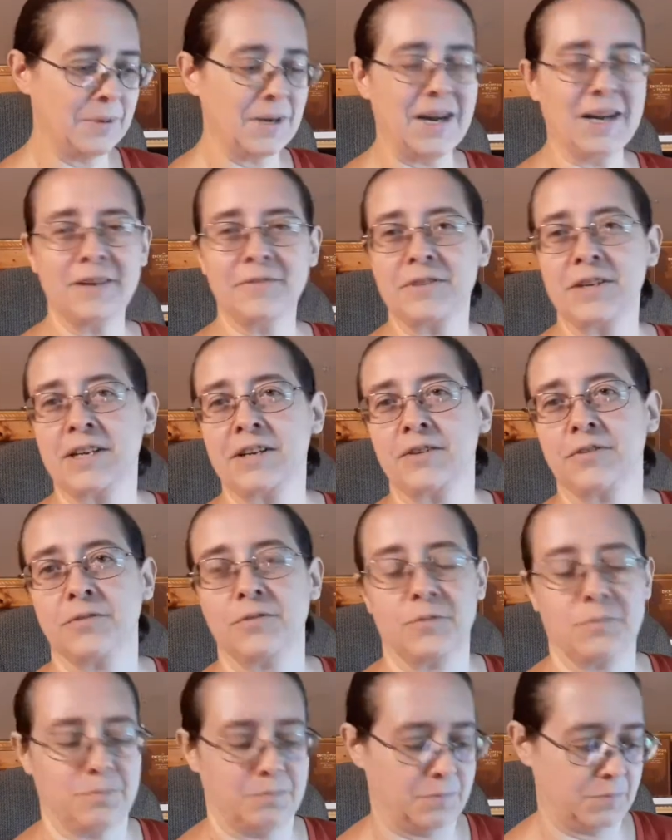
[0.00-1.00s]
kind of in a
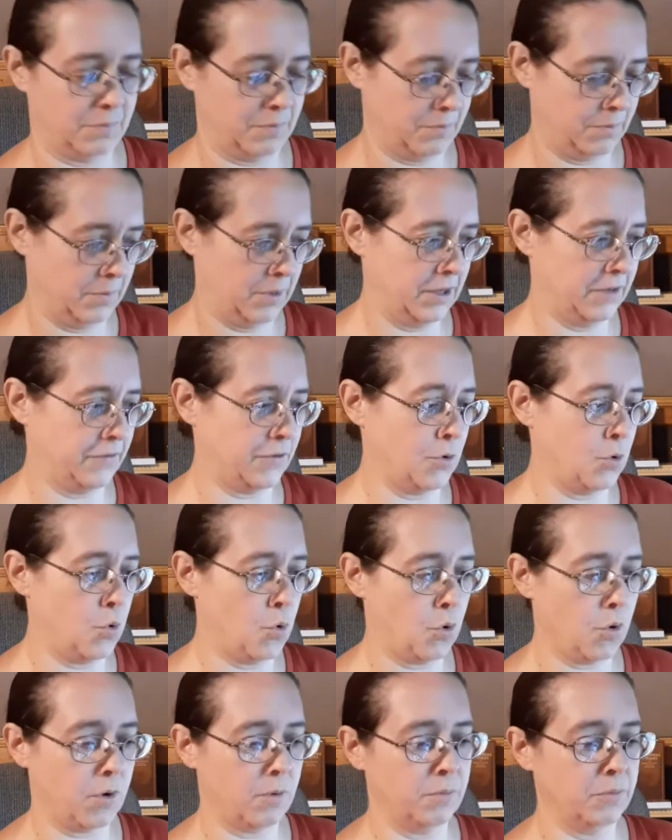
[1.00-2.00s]
bit of a
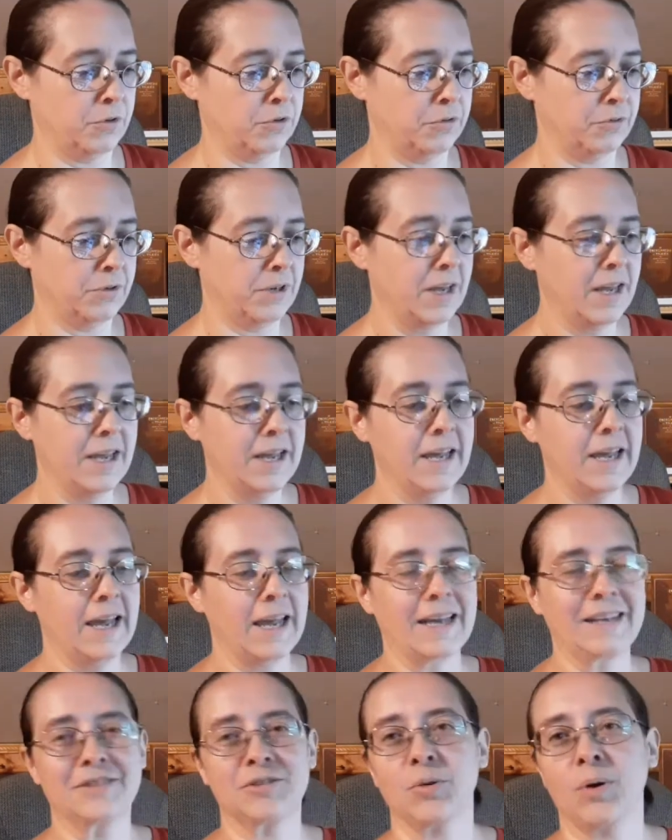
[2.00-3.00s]
horror mood.
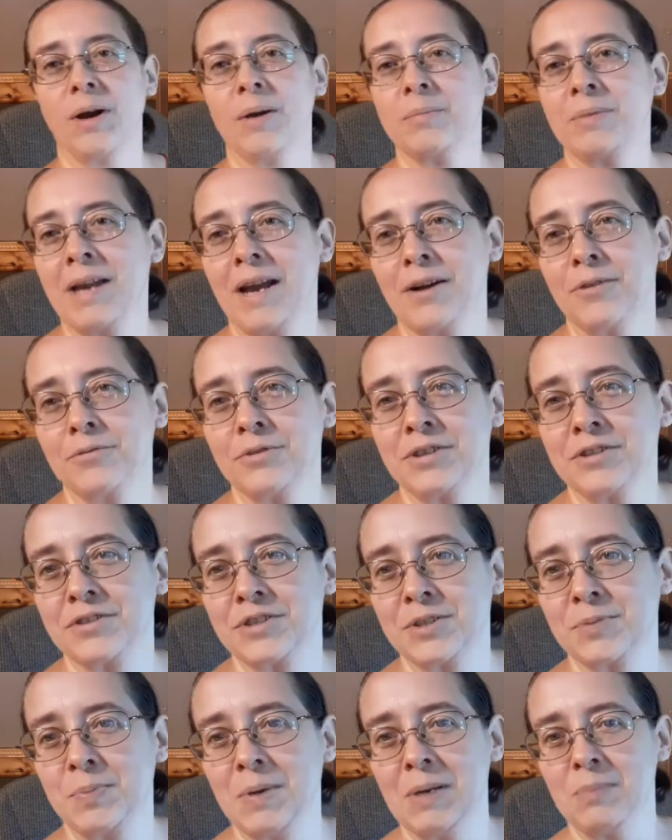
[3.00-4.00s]
And so I'm counting this
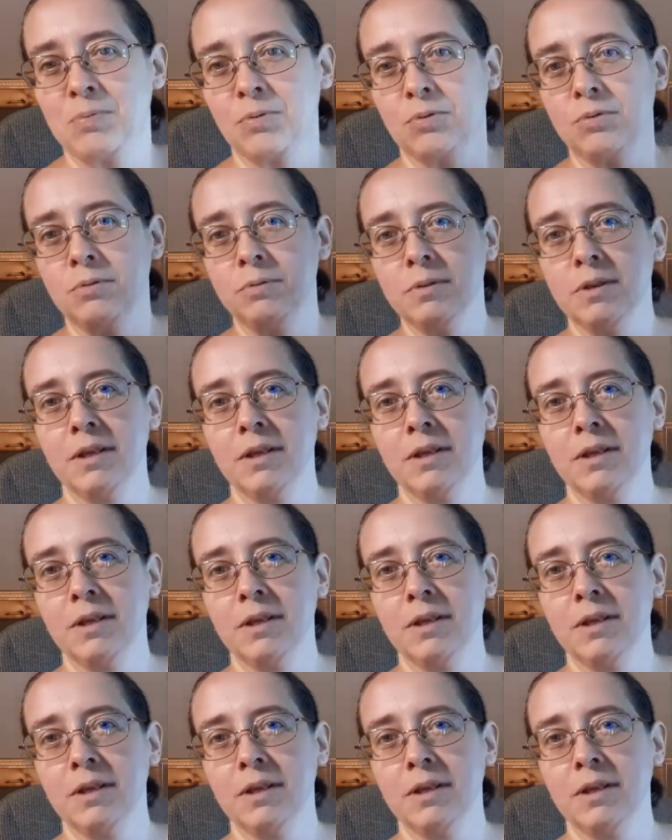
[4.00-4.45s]
as people.